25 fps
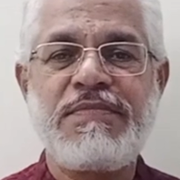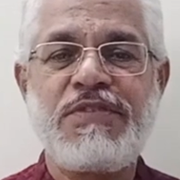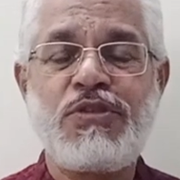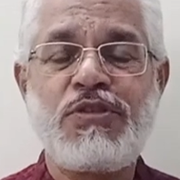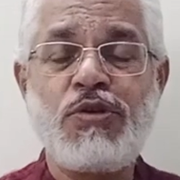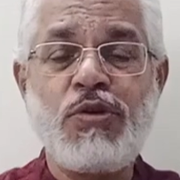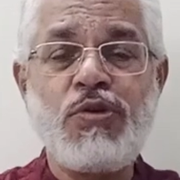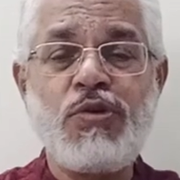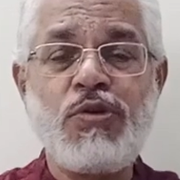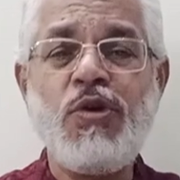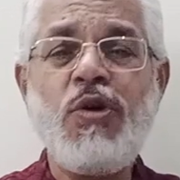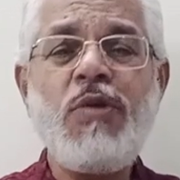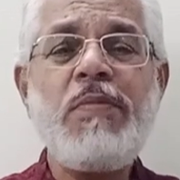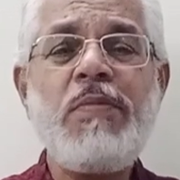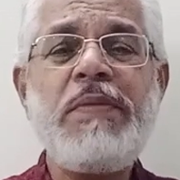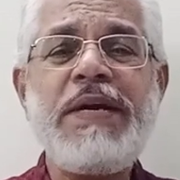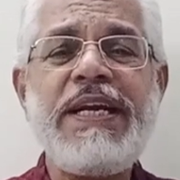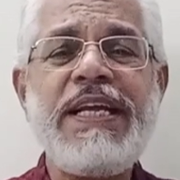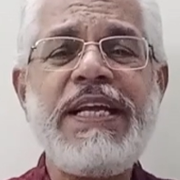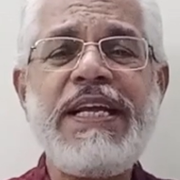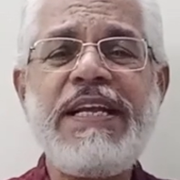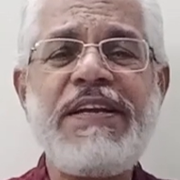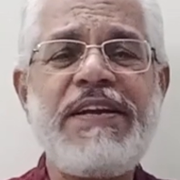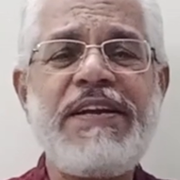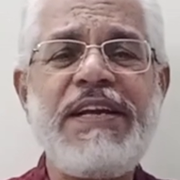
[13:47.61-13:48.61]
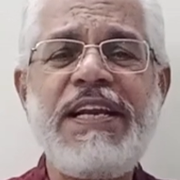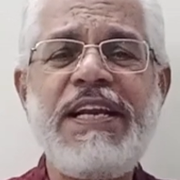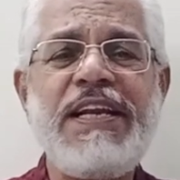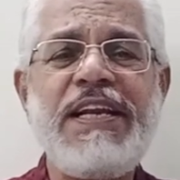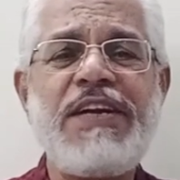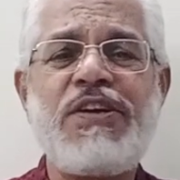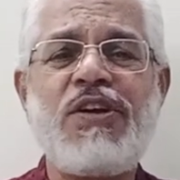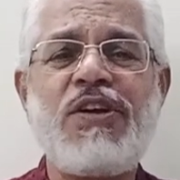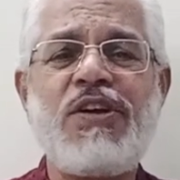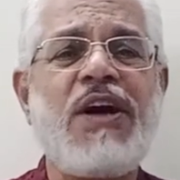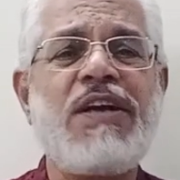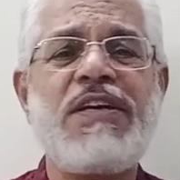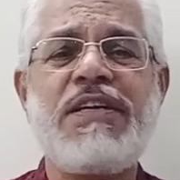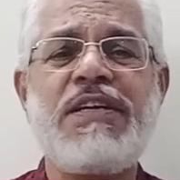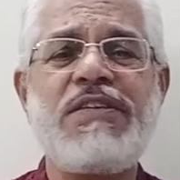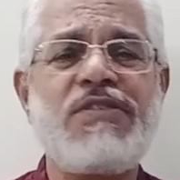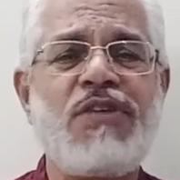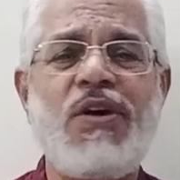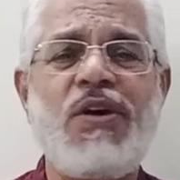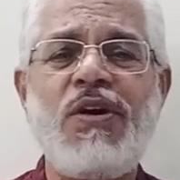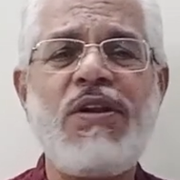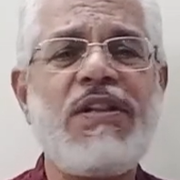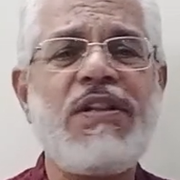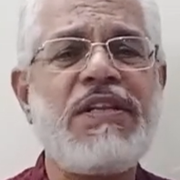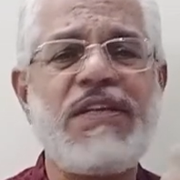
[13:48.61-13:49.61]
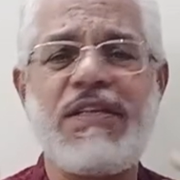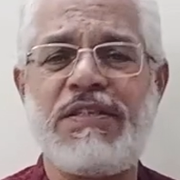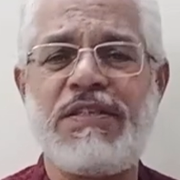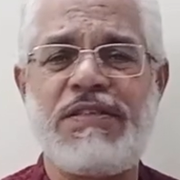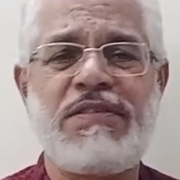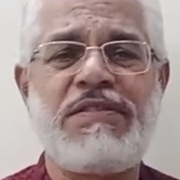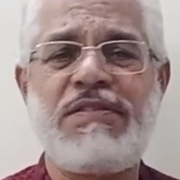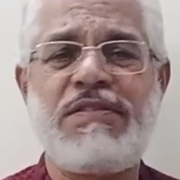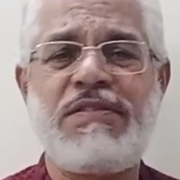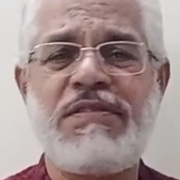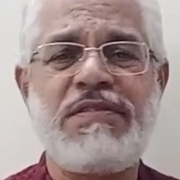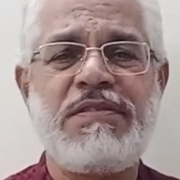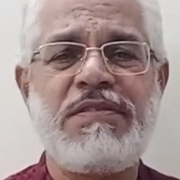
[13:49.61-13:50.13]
So nobody really taught us all this.